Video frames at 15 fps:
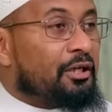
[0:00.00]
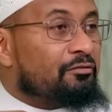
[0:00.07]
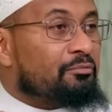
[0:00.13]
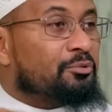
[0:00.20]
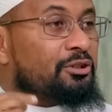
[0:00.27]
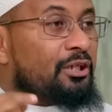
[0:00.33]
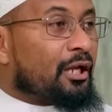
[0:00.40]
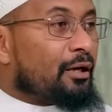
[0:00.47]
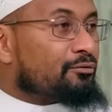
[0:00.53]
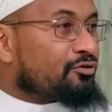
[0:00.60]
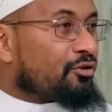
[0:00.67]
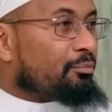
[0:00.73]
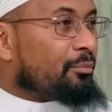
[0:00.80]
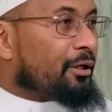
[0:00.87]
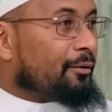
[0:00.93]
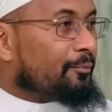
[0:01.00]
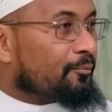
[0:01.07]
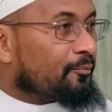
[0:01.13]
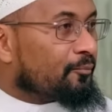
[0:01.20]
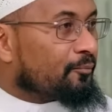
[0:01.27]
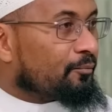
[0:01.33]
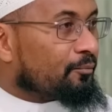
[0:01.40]
give him salam from me.
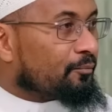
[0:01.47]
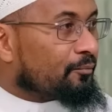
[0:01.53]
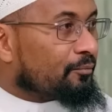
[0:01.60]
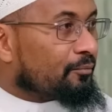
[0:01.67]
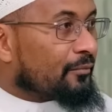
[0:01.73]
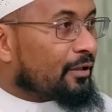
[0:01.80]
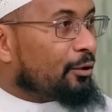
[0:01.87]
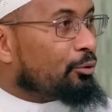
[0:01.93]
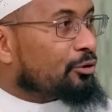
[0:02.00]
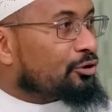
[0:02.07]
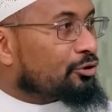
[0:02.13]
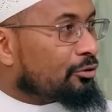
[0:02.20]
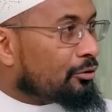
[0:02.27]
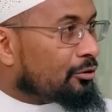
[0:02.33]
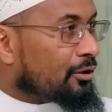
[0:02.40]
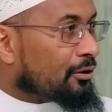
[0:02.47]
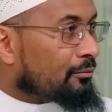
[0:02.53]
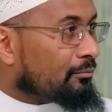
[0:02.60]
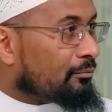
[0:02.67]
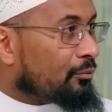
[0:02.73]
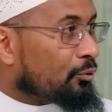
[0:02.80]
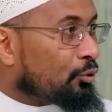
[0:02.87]
He was certain.